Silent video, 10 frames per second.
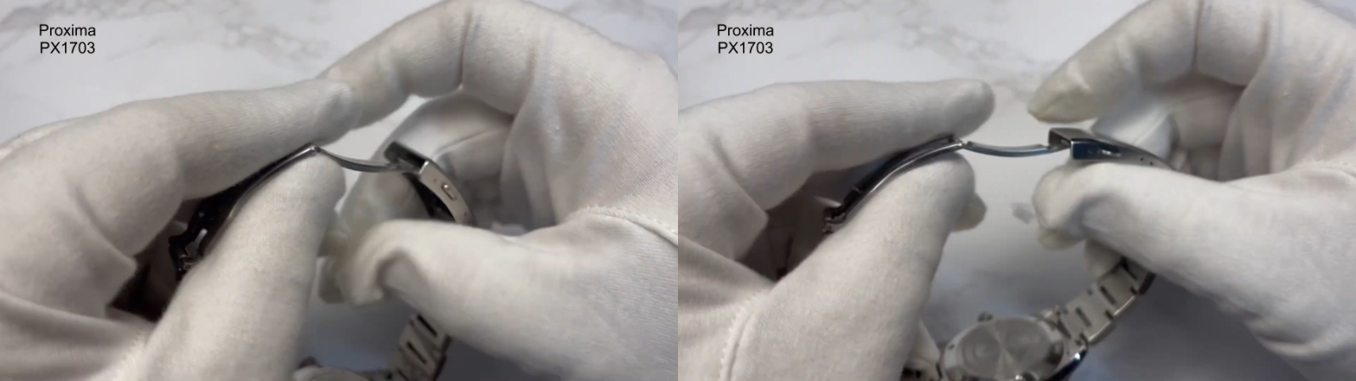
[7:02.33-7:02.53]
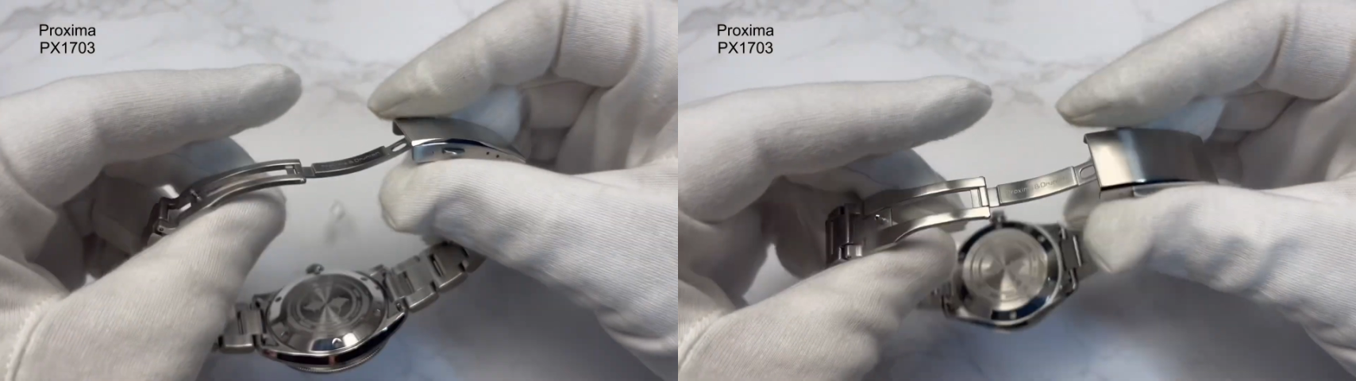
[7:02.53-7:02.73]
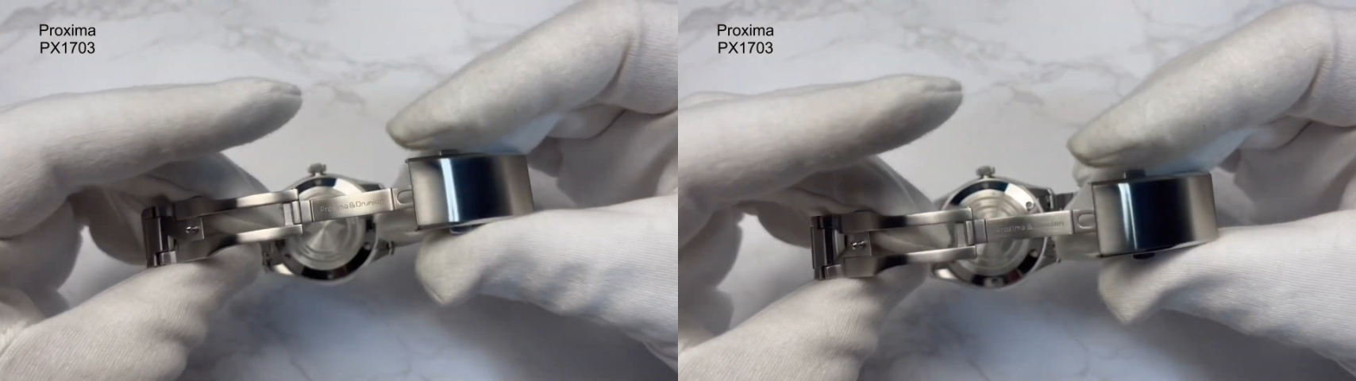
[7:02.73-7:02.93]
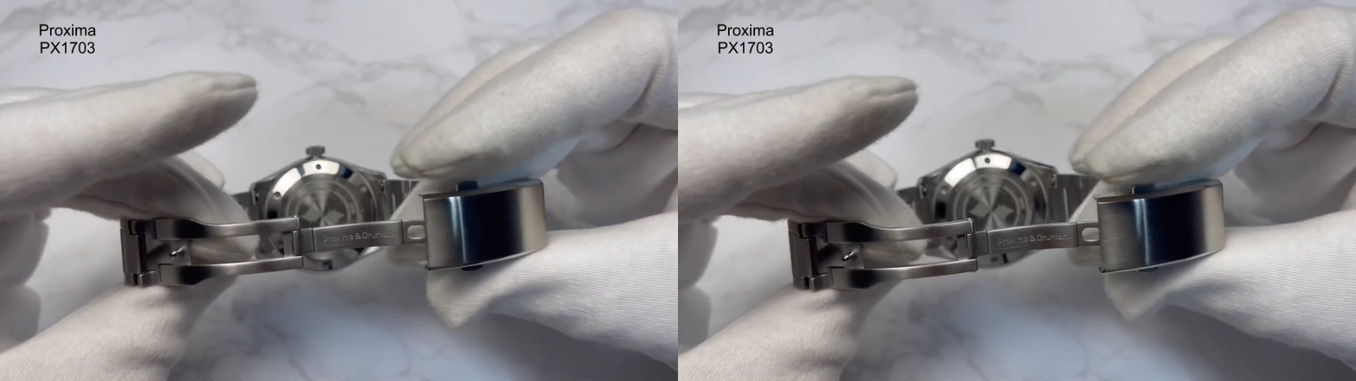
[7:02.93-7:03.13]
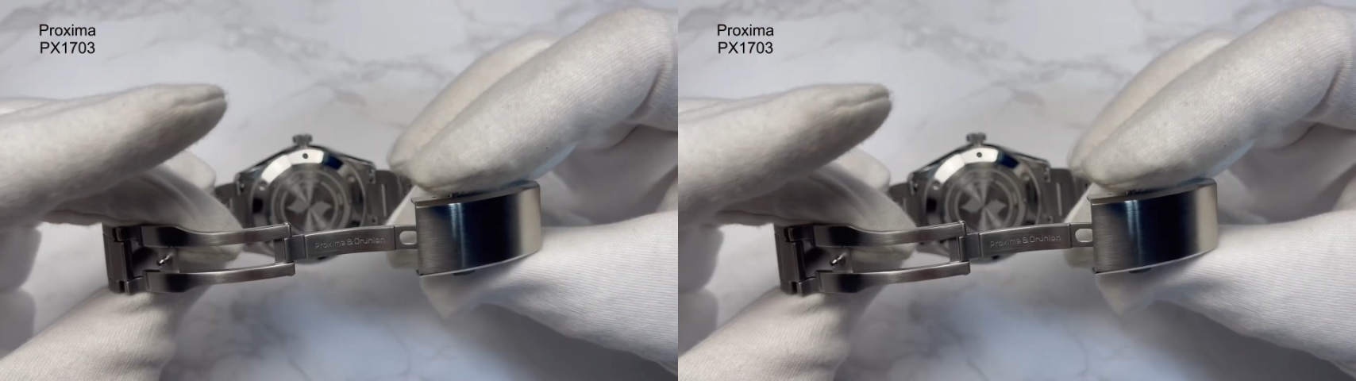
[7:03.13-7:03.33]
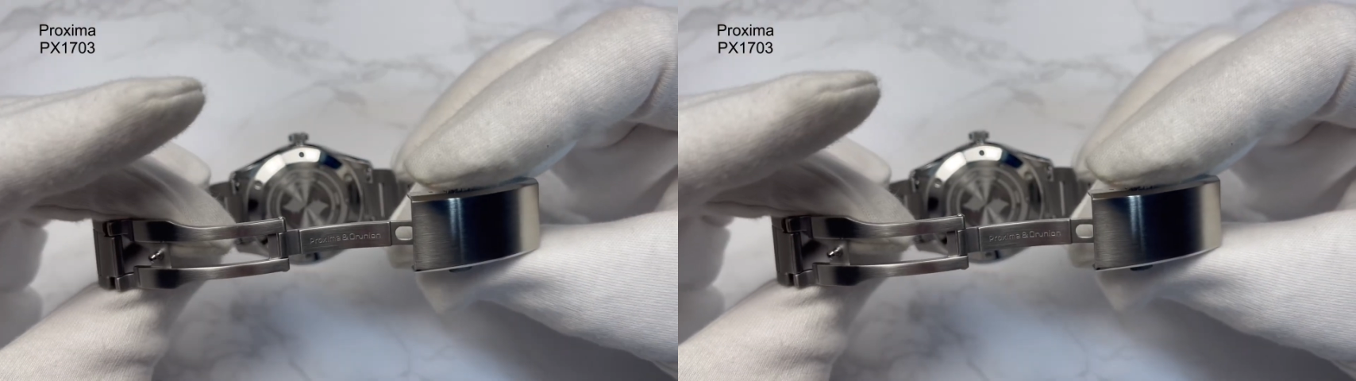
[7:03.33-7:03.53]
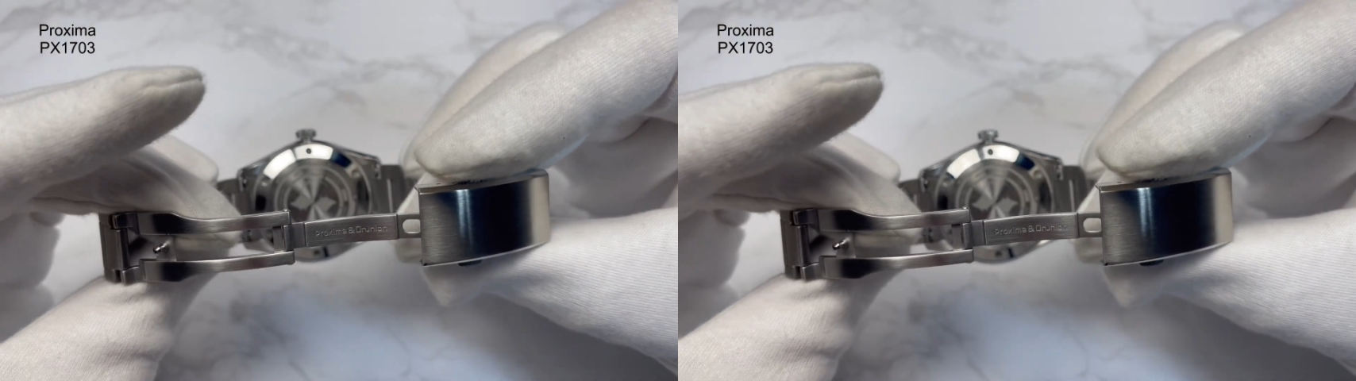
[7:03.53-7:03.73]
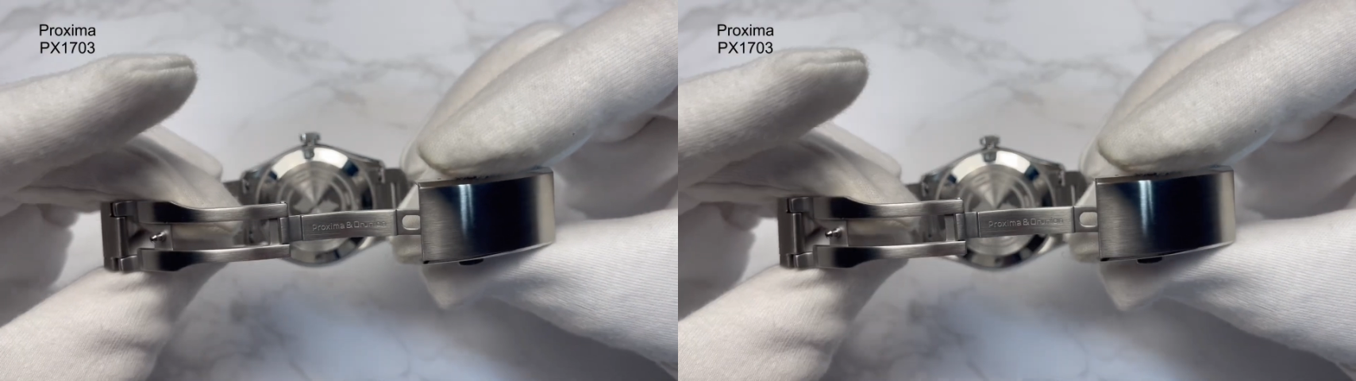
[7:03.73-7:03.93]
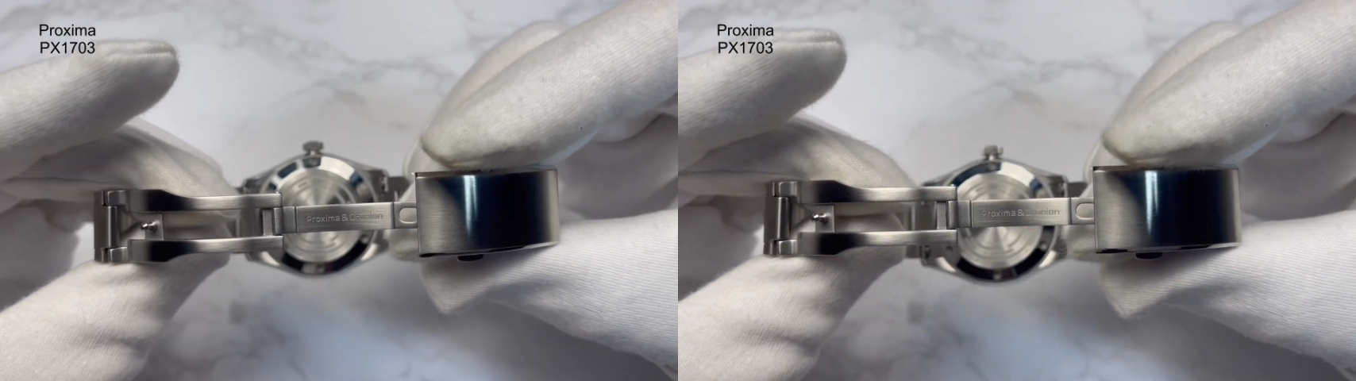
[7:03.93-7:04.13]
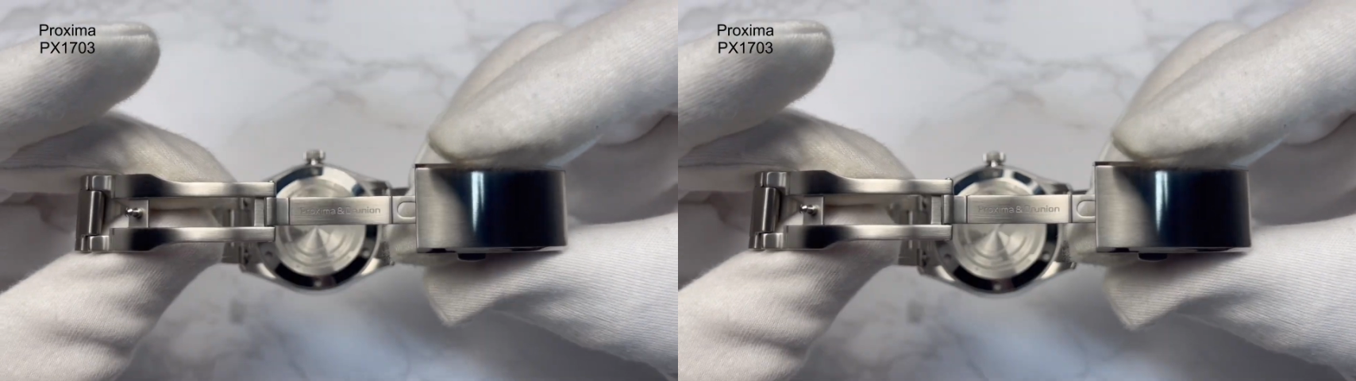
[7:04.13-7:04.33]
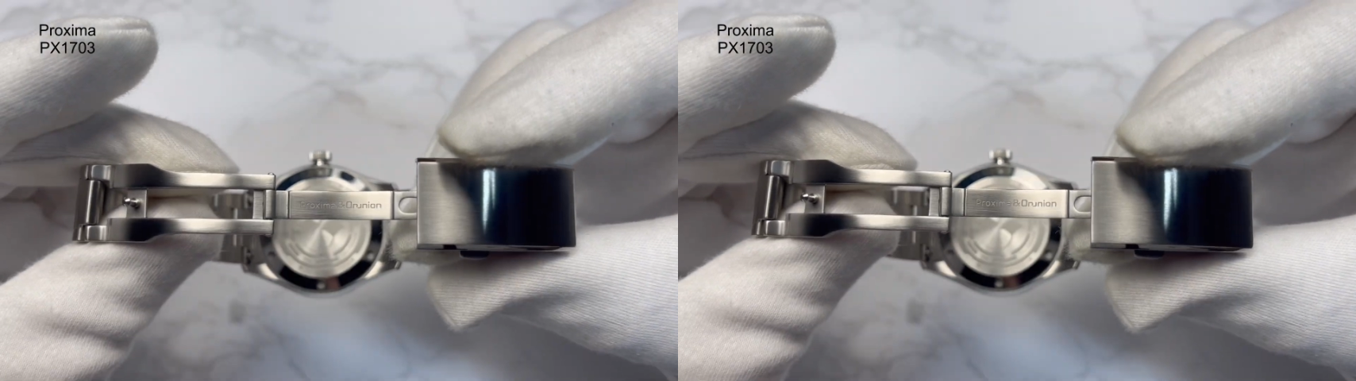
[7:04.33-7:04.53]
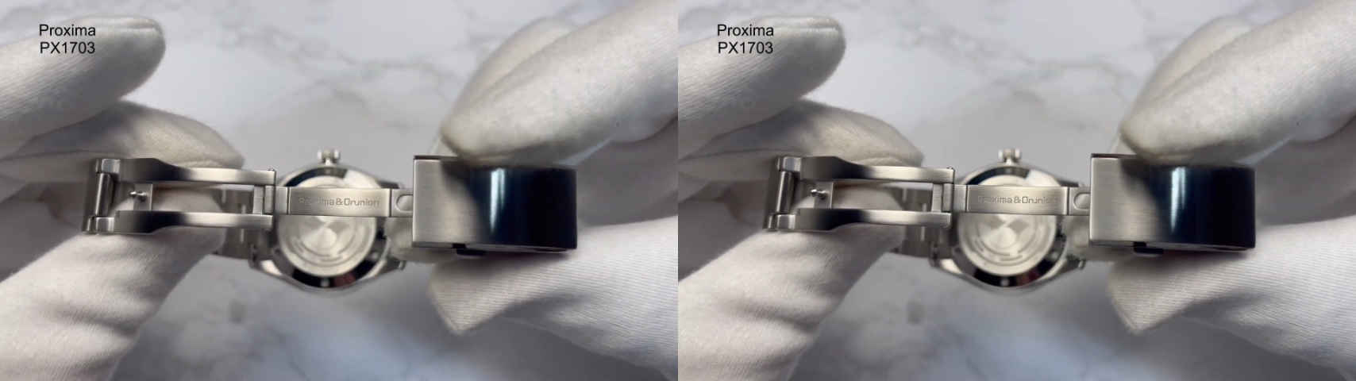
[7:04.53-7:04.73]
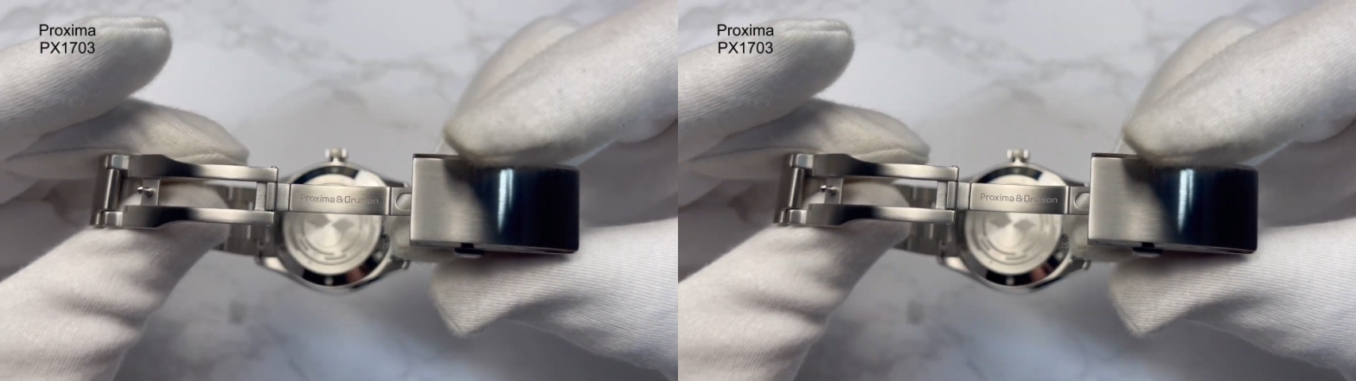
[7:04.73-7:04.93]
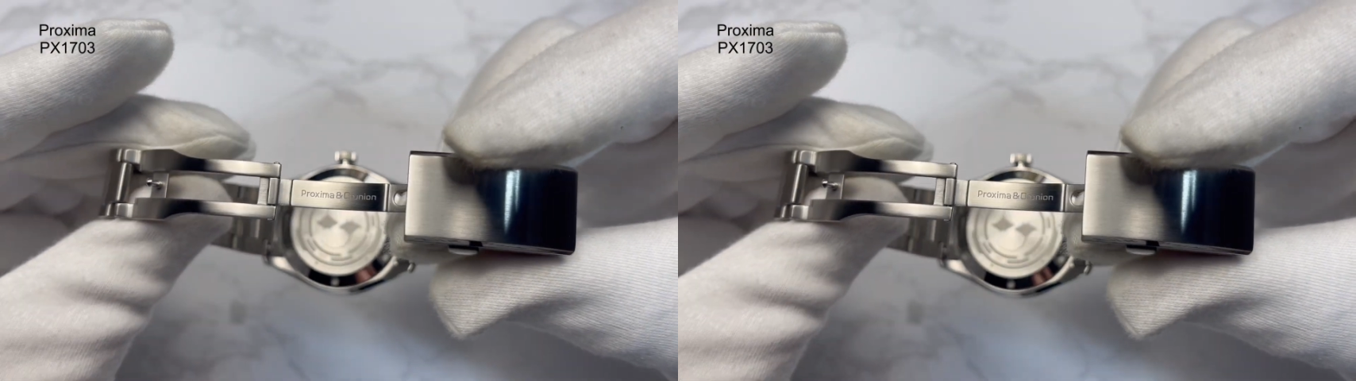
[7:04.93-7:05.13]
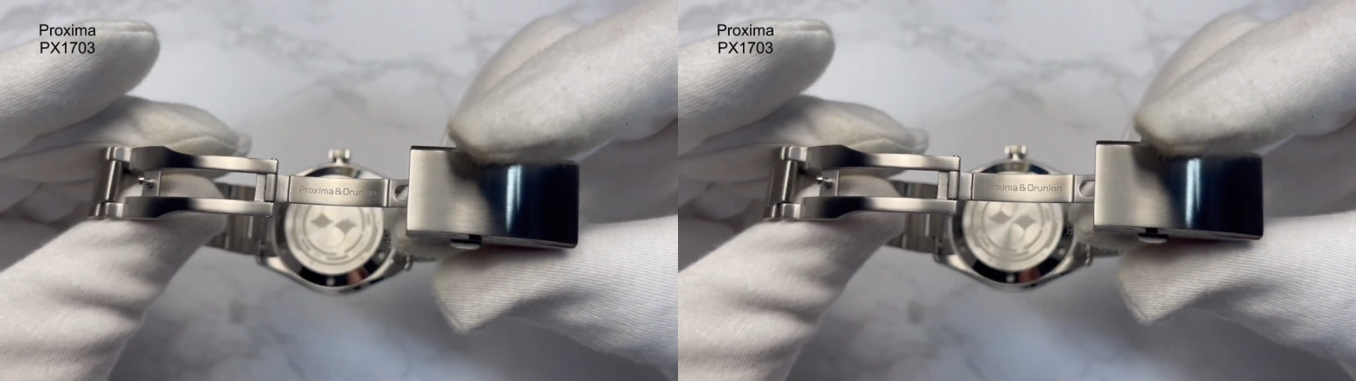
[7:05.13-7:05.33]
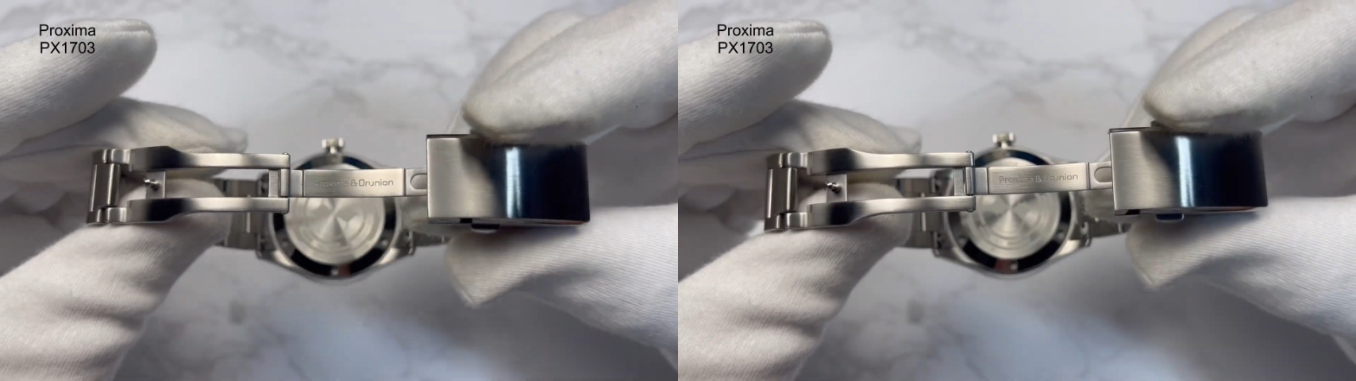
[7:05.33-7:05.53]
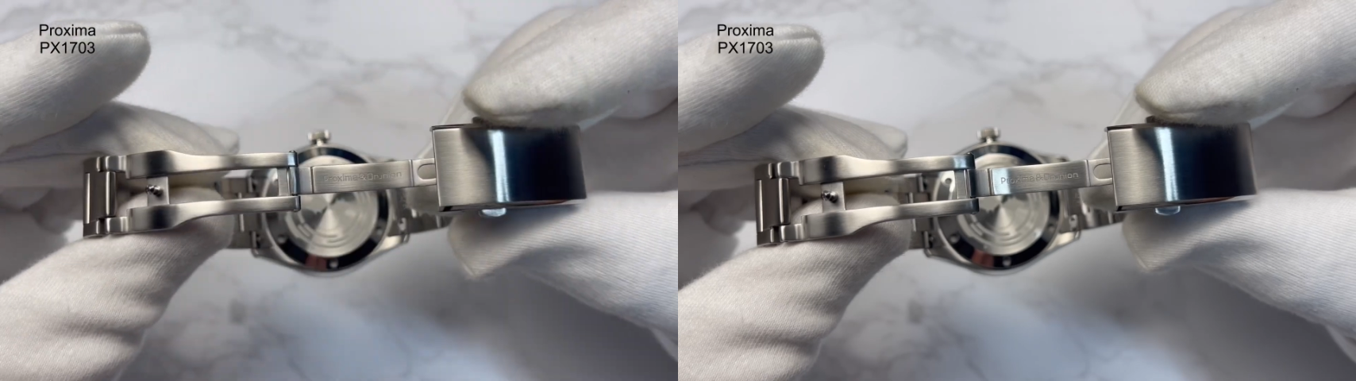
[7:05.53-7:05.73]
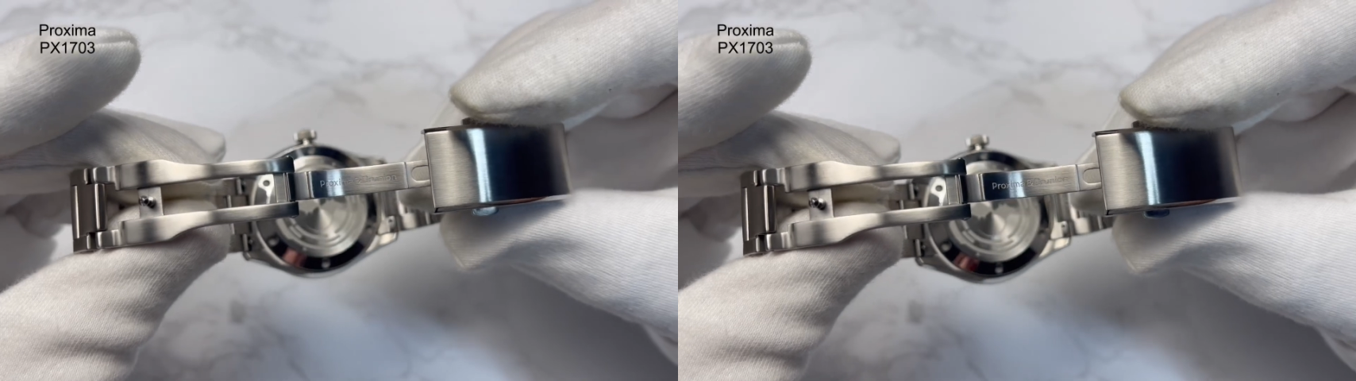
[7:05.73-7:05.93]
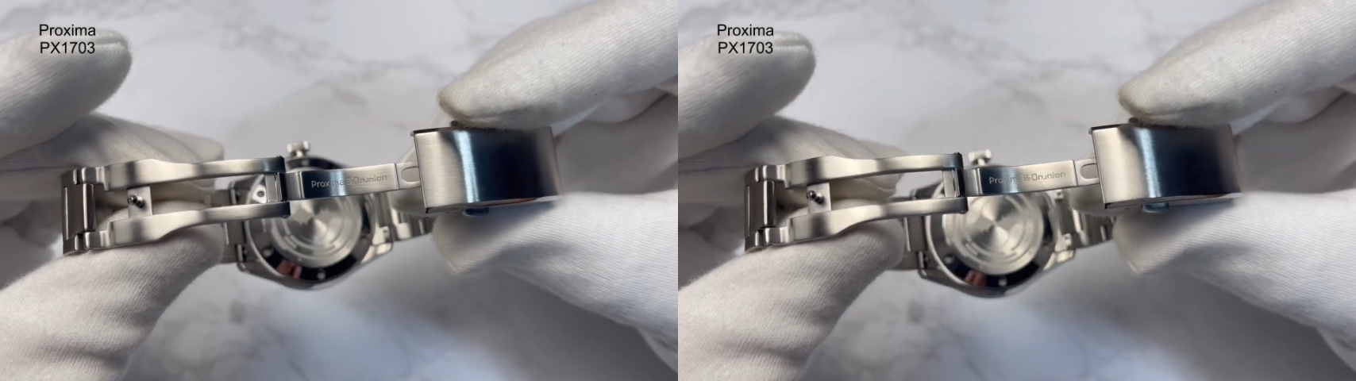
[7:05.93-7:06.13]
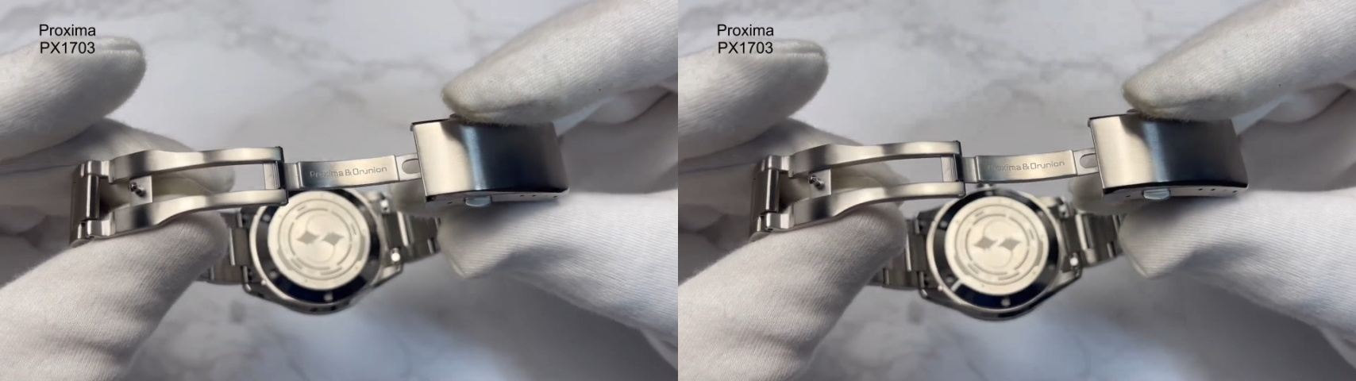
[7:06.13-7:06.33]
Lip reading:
[unreadable: no face in view]